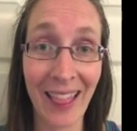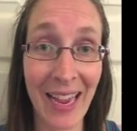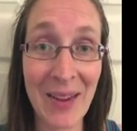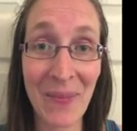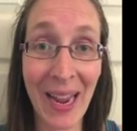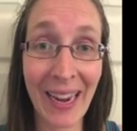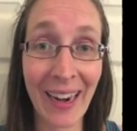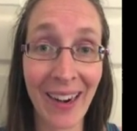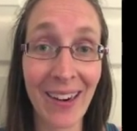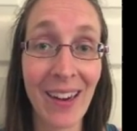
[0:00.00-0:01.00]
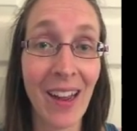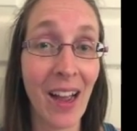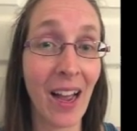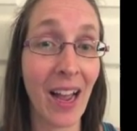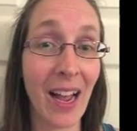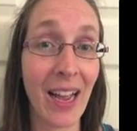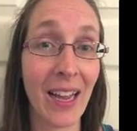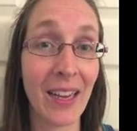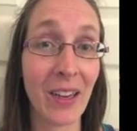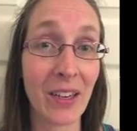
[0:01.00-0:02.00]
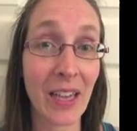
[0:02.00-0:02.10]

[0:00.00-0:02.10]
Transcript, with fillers: I like my hair. Uh,